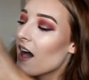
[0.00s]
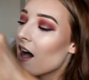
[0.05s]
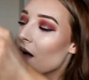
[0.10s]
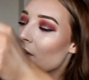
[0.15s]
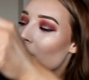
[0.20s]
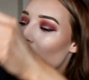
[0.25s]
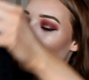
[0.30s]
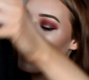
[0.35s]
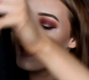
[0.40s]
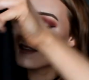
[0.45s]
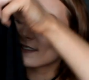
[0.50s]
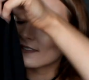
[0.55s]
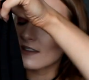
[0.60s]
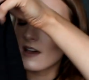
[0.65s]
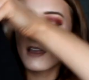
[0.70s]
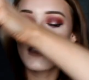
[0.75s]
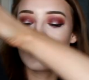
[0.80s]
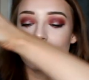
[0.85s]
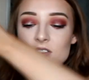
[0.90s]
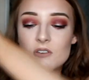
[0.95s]
I wore it last
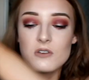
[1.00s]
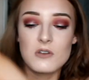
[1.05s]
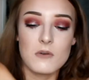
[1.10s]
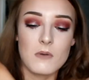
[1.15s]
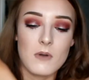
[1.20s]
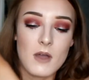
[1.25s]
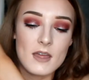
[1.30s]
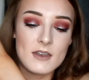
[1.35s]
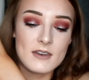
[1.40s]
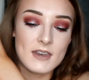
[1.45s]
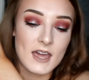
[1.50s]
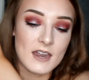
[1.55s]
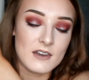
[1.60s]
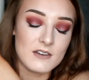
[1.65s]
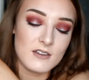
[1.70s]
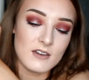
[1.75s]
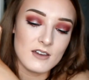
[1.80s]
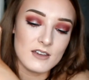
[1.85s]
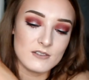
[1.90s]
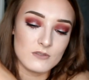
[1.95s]
night to
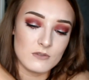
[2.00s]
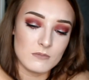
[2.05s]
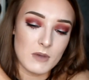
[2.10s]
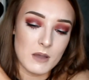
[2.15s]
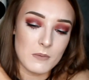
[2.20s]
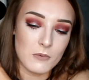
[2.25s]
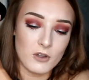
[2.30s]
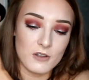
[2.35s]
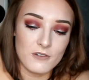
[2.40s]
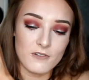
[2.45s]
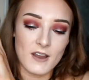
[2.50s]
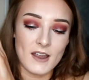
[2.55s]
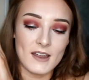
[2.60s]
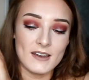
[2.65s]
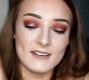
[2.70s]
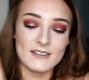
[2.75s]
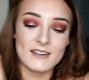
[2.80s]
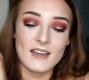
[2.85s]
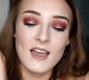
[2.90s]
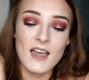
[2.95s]
Nando's with my
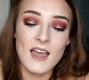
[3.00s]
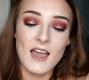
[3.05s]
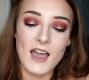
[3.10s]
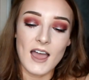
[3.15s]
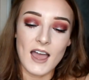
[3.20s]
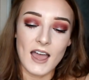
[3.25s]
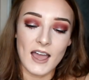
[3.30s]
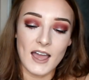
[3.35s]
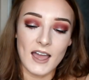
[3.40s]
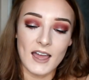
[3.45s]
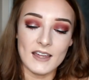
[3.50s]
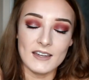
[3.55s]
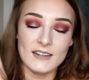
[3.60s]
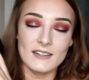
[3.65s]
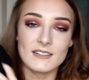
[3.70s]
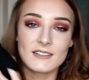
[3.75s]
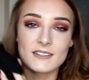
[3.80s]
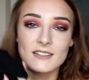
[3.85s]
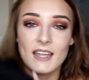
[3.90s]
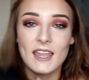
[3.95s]
boyfriend
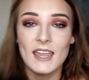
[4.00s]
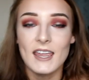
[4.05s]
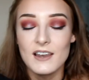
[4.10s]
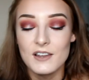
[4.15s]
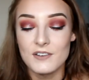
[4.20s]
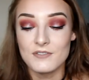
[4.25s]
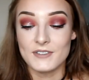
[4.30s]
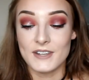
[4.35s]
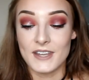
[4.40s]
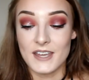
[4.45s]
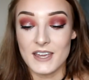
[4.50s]
and he loved